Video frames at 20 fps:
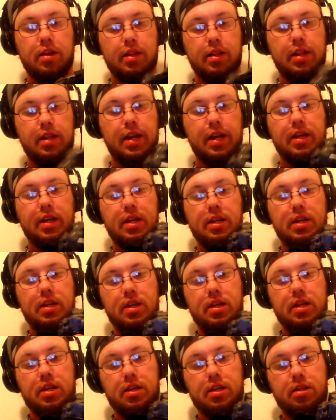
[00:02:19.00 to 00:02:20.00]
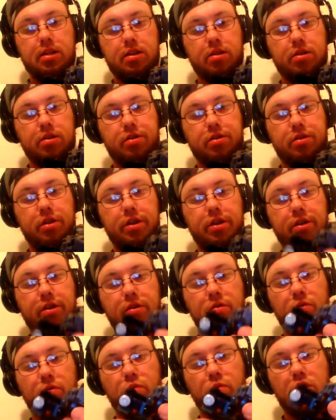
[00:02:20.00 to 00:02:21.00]
lighting is starting to
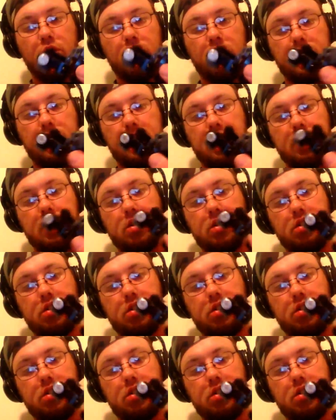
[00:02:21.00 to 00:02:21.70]
go wonky.